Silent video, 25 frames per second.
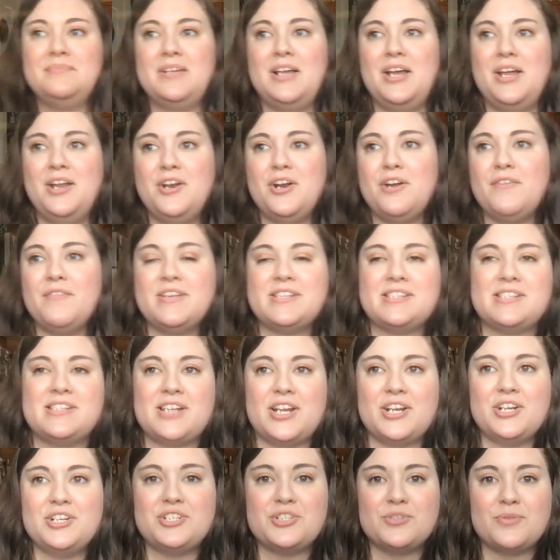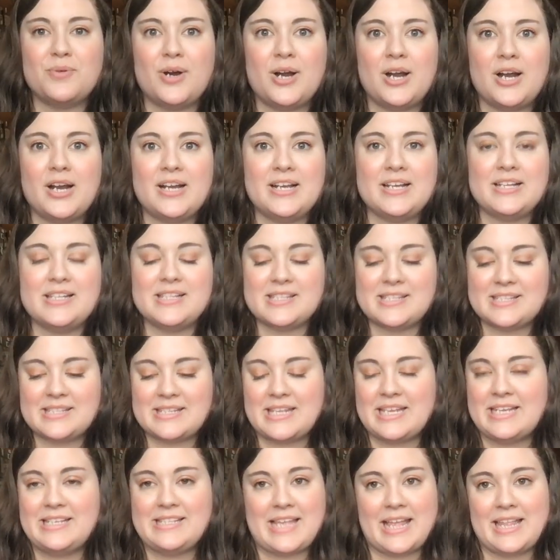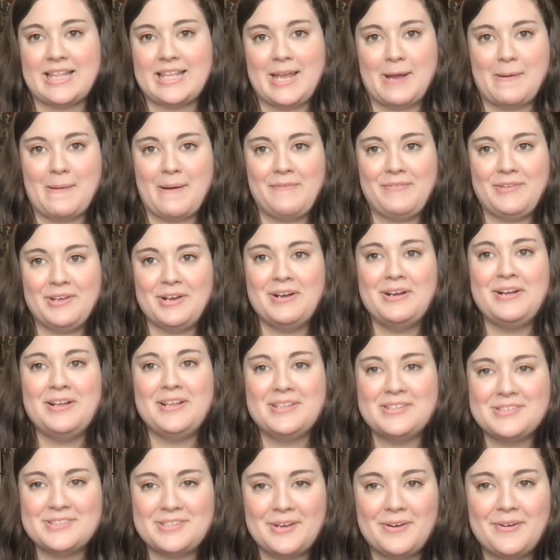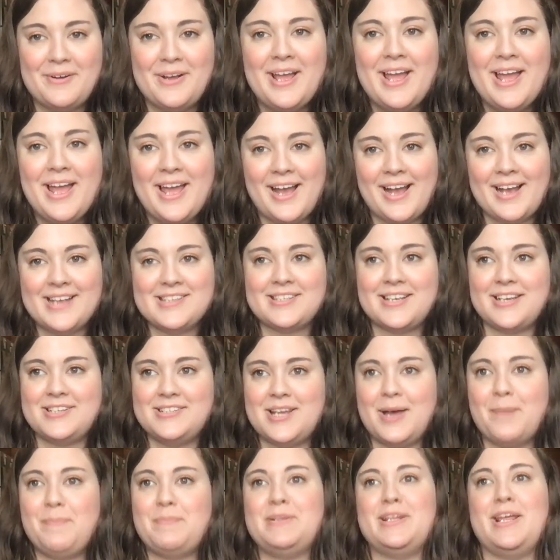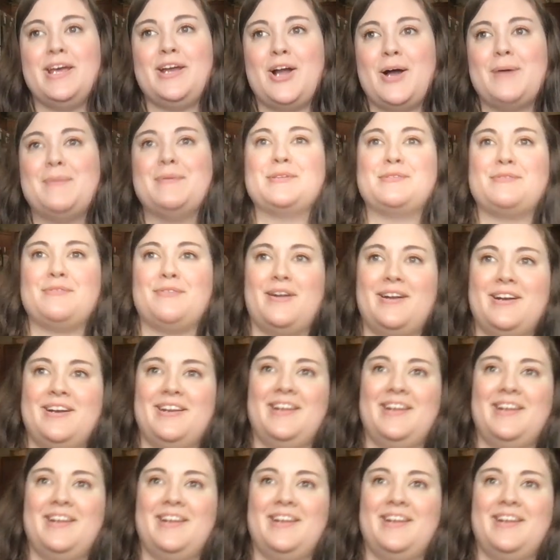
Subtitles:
nervous and unsure is exactly how I feel. So I signed up and, like, almost regretted